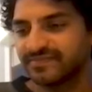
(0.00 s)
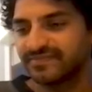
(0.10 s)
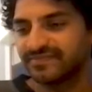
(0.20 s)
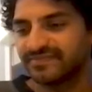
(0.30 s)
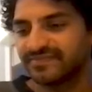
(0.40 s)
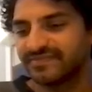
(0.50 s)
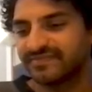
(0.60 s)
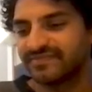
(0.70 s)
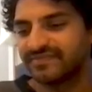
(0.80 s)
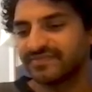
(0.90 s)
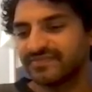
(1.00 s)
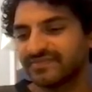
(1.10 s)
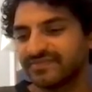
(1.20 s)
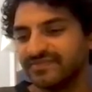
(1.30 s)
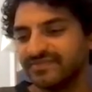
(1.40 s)

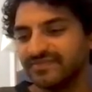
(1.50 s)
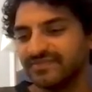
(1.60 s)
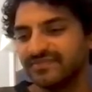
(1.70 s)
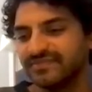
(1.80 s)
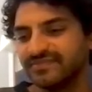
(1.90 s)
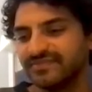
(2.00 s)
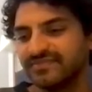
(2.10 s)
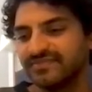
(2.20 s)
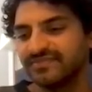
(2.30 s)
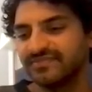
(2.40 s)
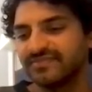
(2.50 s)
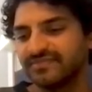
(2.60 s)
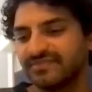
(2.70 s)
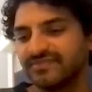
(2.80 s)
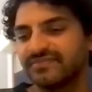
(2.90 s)

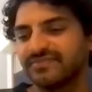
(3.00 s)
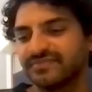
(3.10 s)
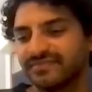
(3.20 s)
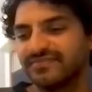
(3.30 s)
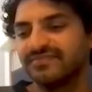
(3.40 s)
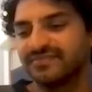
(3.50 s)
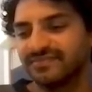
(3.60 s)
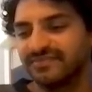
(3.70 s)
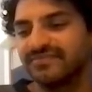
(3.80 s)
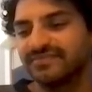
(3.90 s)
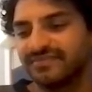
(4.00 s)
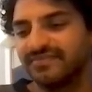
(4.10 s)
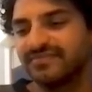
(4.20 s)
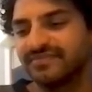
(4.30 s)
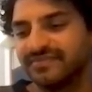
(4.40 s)

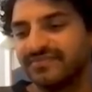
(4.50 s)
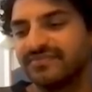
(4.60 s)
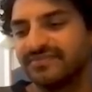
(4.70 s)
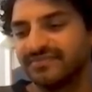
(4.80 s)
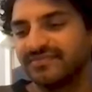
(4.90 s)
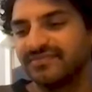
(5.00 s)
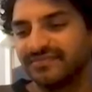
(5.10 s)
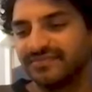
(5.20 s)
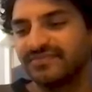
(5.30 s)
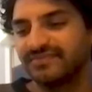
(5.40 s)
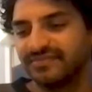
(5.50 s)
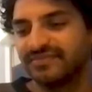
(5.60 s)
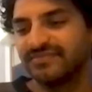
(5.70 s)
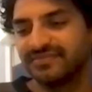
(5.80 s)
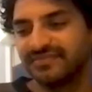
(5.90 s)

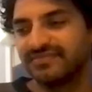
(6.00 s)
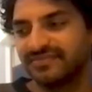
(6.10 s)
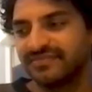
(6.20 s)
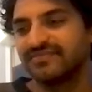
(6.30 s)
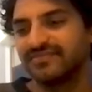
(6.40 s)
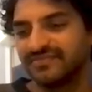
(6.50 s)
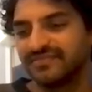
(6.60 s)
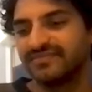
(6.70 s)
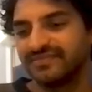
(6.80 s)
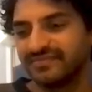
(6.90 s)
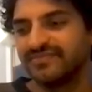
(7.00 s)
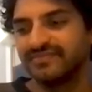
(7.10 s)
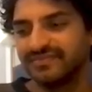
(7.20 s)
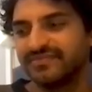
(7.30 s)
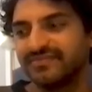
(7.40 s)

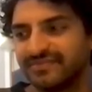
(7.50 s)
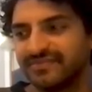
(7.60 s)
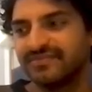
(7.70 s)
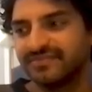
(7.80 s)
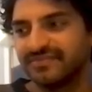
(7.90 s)
(not speaking)